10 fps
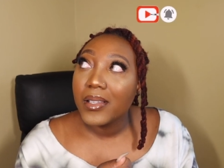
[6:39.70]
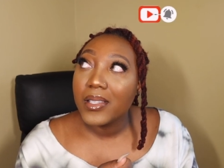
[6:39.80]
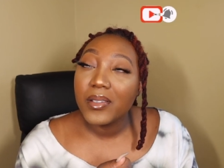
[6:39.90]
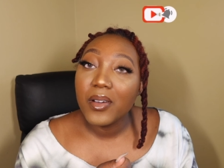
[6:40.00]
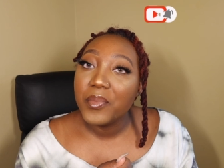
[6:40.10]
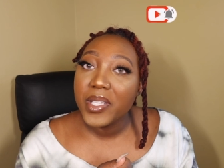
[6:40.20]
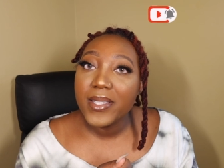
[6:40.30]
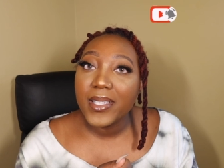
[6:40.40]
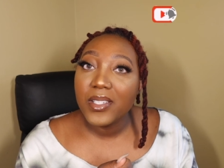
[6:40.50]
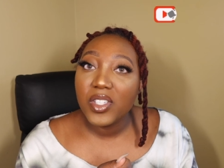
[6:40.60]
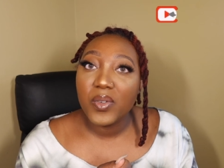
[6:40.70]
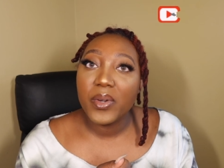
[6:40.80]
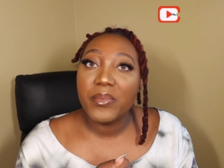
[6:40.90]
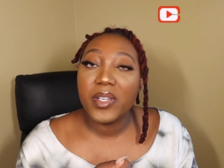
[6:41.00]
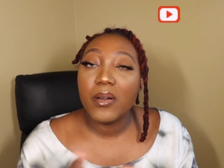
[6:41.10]
So don't be stingy
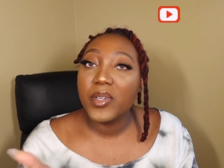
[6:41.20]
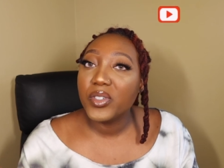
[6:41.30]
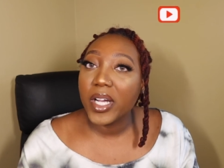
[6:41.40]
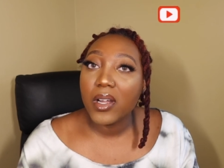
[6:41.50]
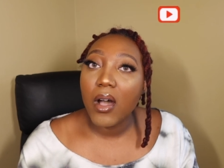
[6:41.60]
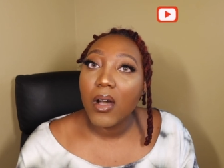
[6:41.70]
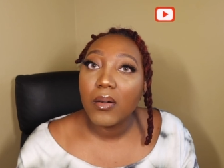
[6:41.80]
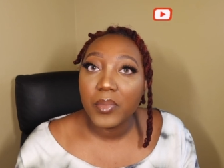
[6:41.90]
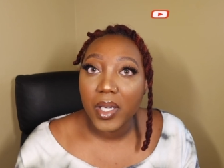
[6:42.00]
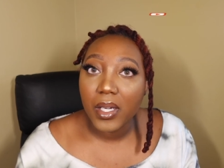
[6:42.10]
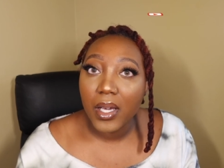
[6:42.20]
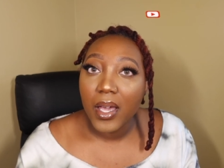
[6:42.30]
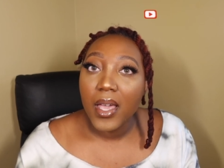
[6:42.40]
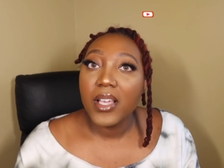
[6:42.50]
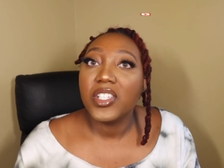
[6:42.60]
with me. Don't be trying to hog me.
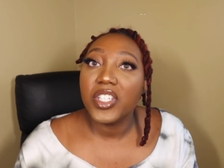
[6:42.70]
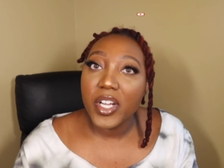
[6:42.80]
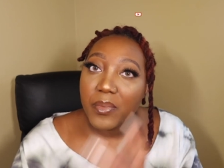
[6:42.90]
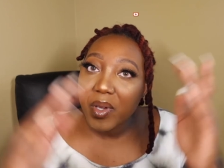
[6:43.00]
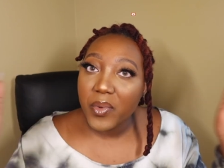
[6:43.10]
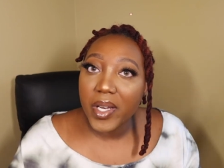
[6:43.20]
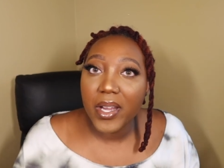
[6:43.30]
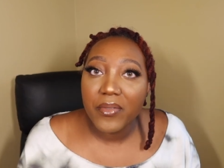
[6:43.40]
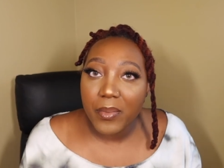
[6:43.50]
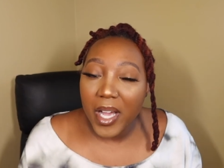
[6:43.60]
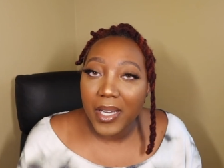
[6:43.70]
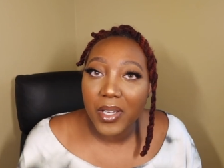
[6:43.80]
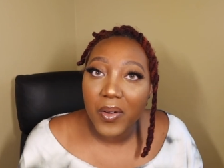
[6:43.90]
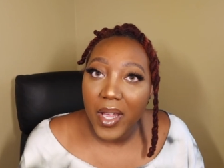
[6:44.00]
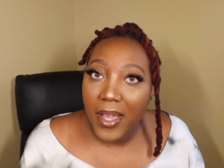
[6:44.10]
Share me with
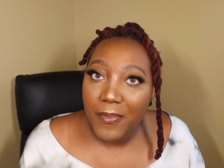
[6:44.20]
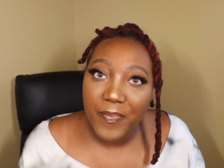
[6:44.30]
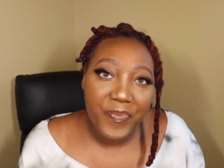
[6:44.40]
everybody, okay?